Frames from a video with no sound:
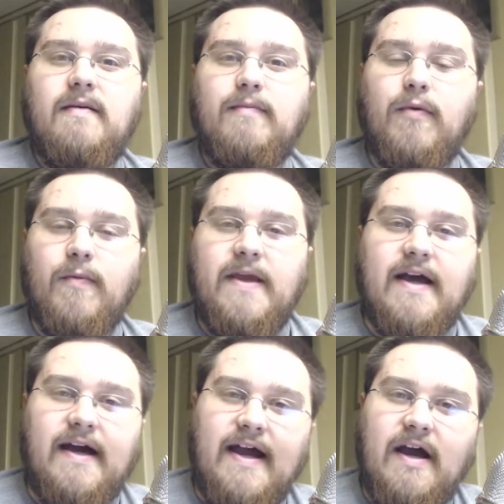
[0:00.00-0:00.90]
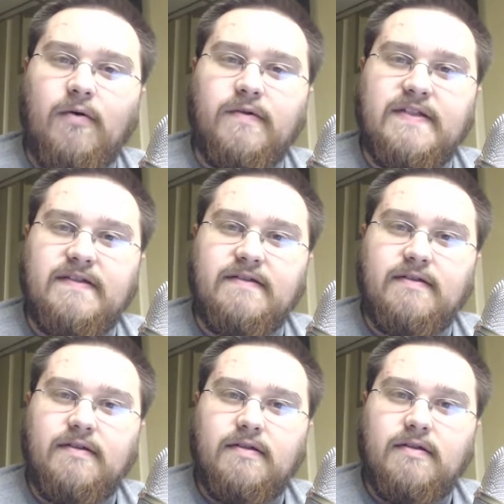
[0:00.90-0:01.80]
But when we got out,
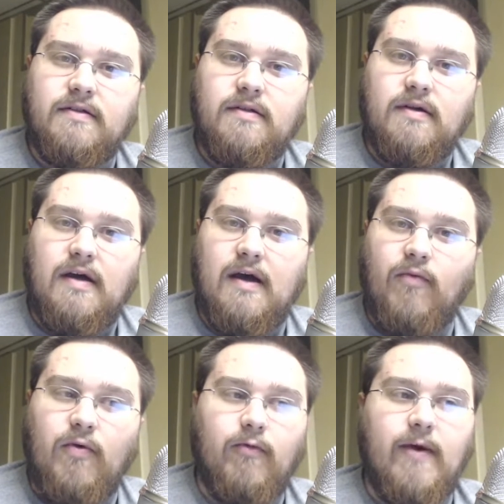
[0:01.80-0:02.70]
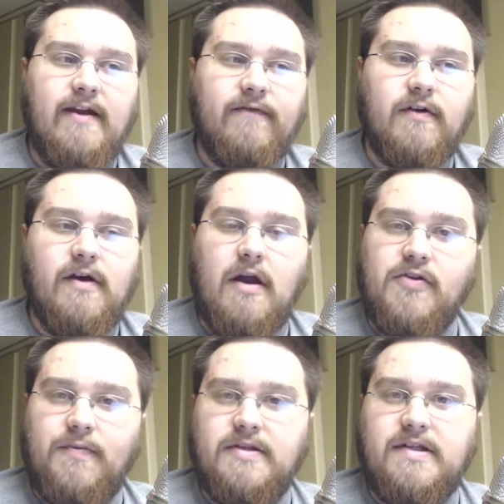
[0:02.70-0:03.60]
we were waiting for
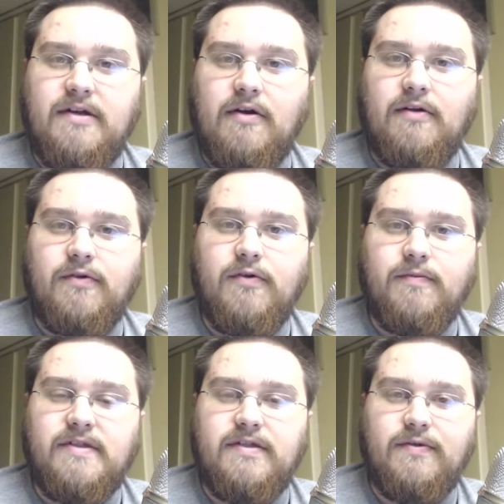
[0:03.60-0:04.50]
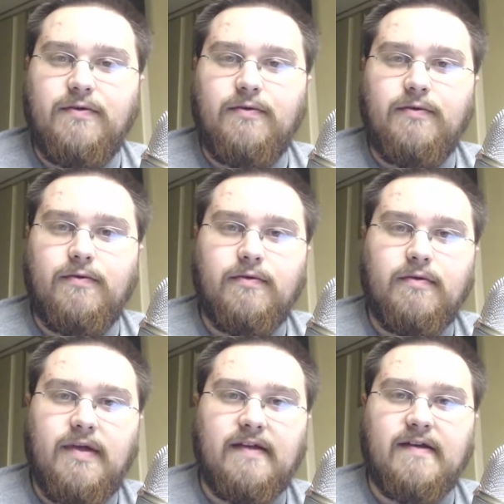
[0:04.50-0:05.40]
another person in our group to
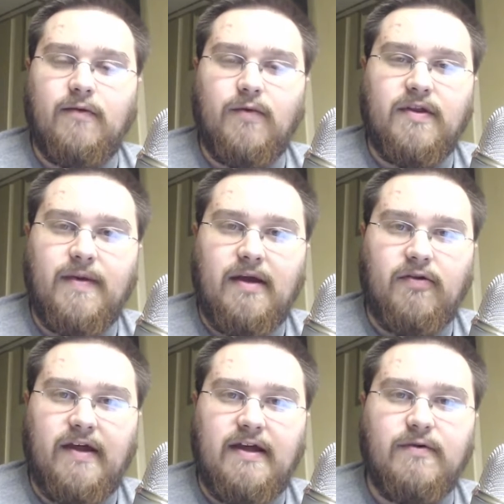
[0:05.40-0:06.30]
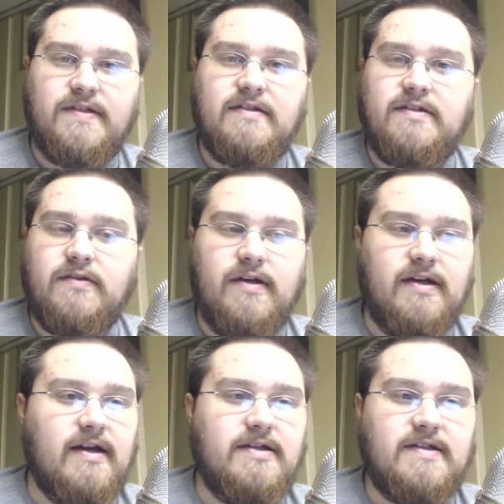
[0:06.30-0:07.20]
get done with a panel that he was in, so Nick
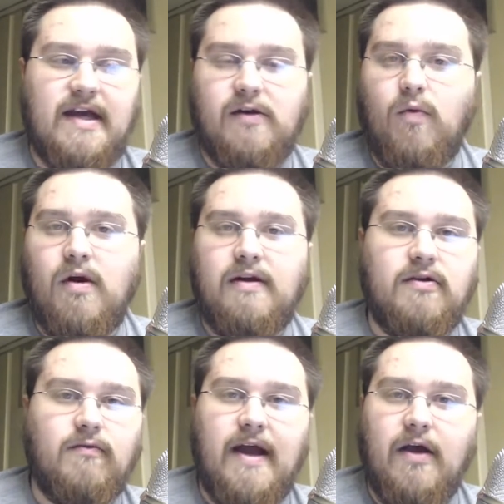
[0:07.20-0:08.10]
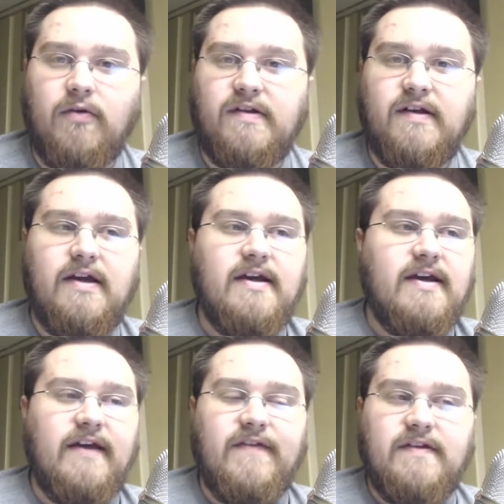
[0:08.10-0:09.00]
and I just kind of wandered around.
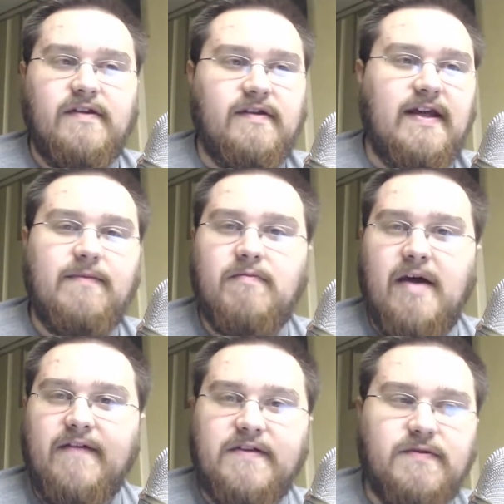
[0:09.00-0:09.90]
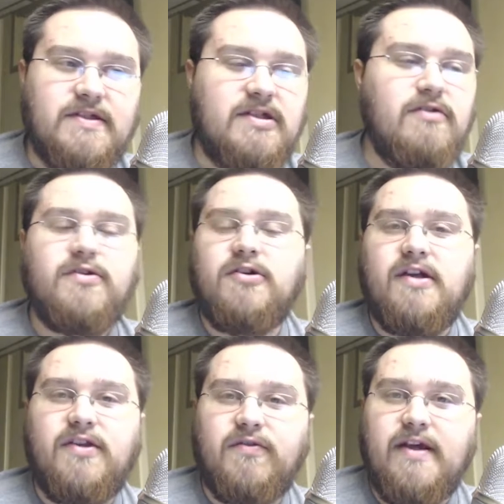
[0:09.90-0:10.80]
And keep in mind, this was
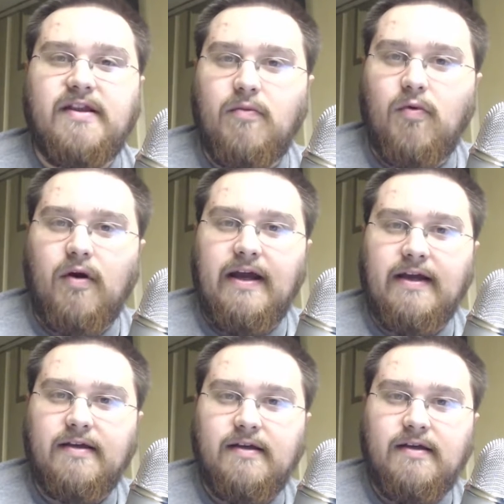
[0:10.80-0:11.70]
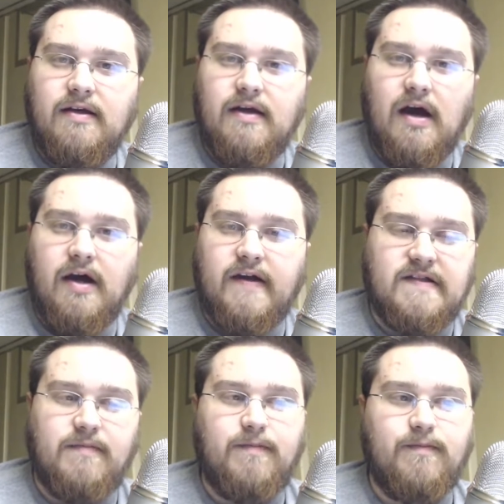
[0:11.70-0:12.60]
2:33 in the morning, because
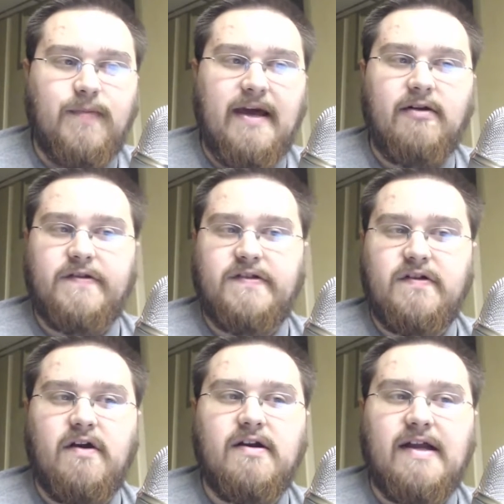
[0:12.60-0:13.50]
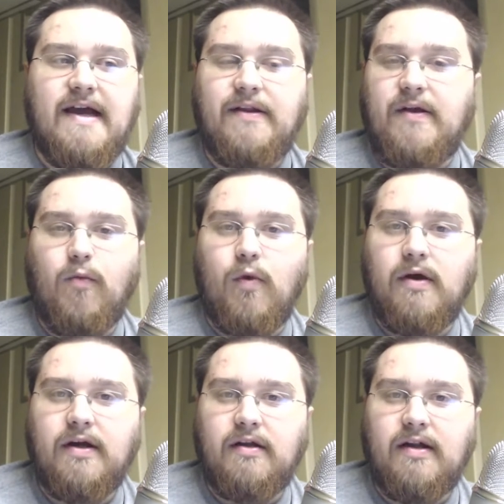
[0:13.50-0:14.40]
the panel started at like
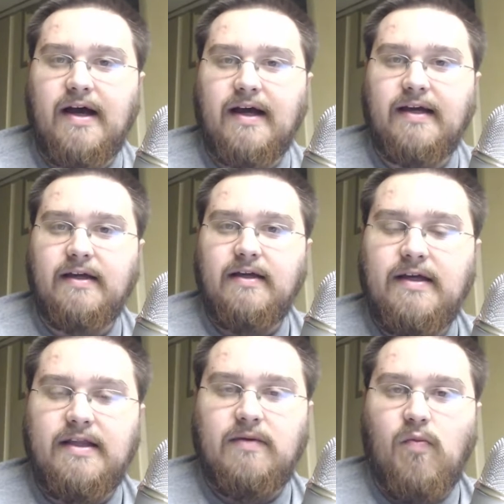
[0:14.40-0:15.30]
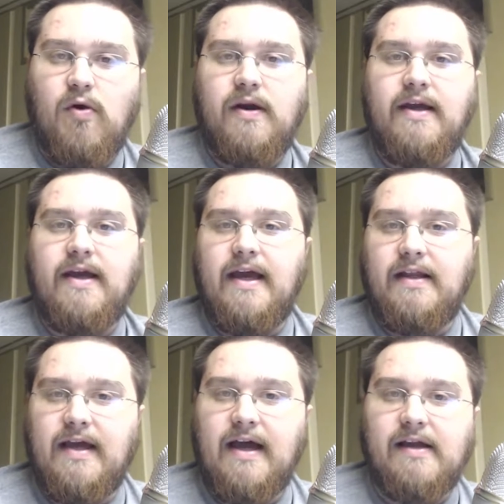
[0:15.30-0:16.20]
1 o'clock in the morning
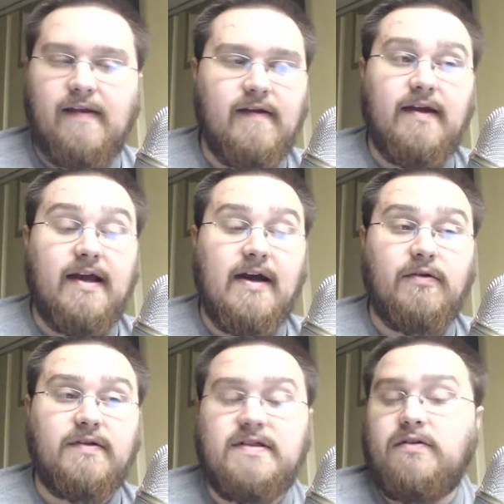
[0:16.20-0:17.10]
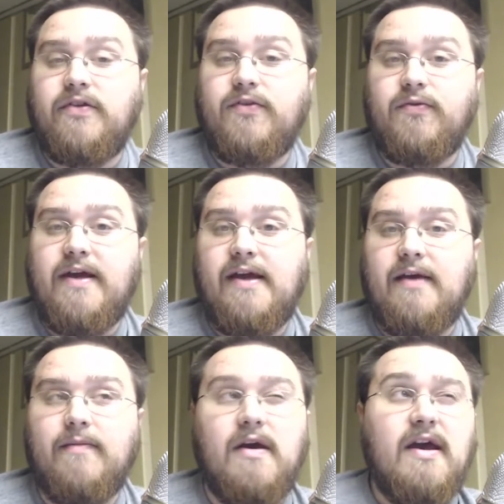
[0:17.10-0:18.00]
and didn't get out until 3
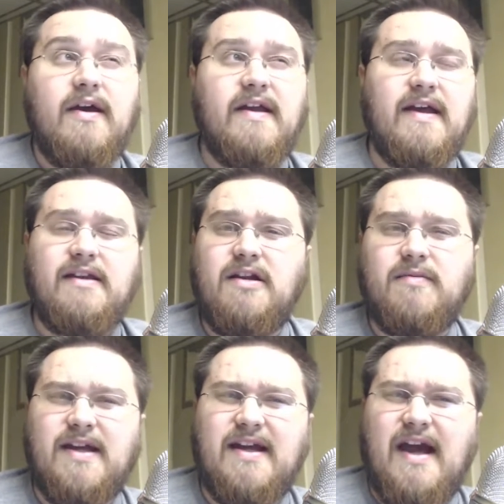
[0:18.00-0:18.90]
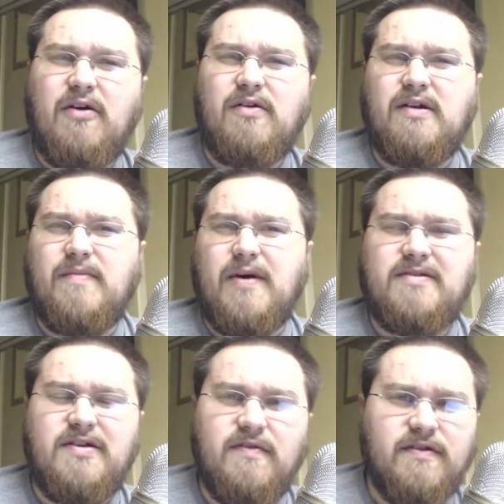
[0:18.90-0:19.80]
a.m. It ended up getting out about
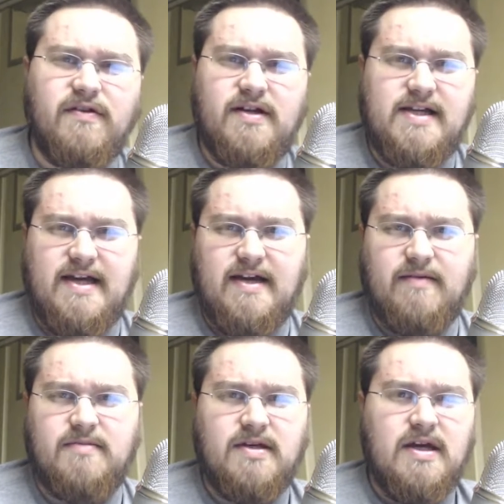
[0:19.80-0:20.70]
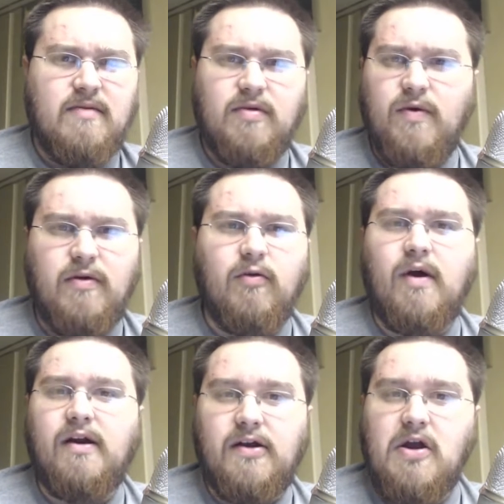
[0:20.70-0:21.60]
2:30 a.m., but we were
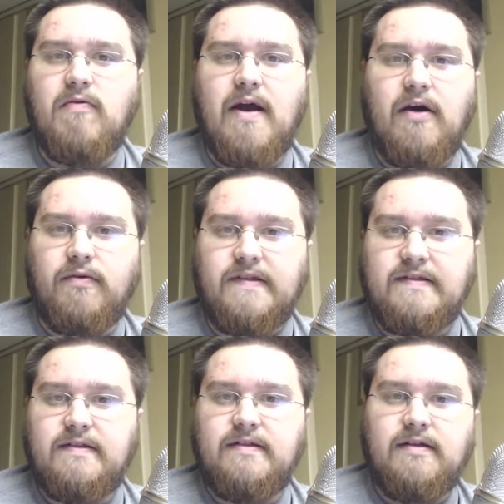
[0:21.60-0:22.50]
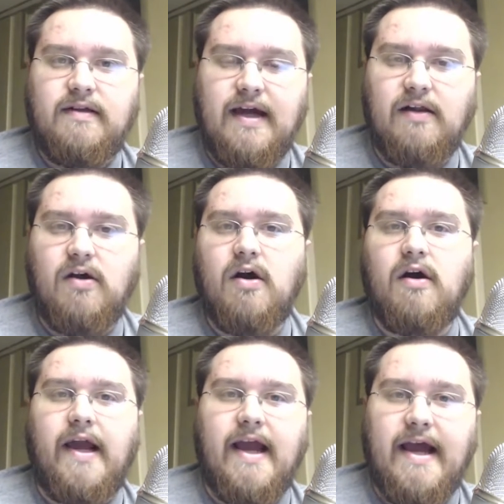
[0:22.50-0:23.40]
wandering around
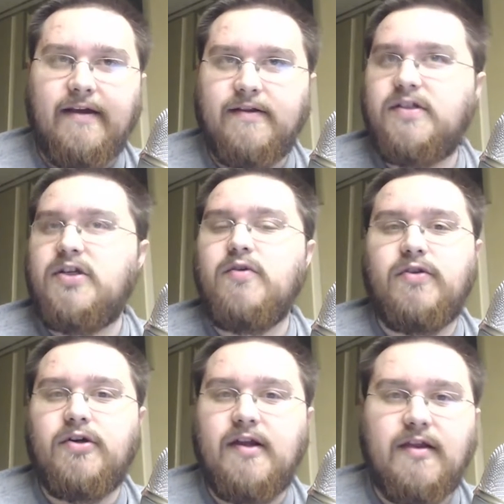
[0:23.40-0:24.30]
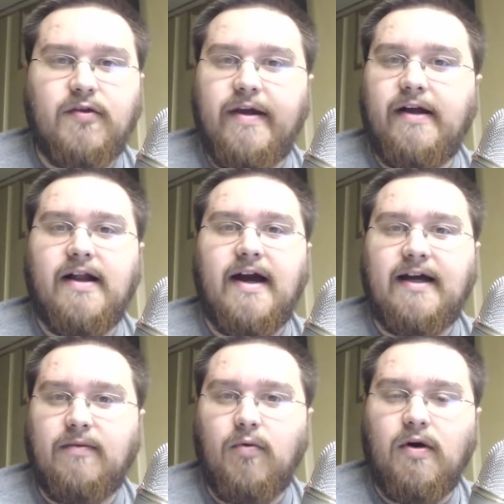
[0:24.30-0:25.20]
Kalahari at 2:30, 3 o'clock
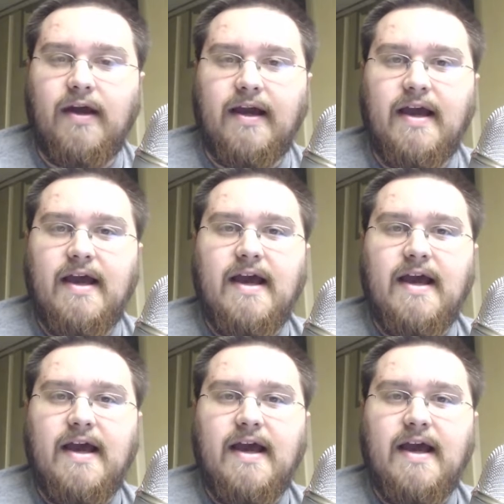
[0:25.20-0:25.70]
in the morning.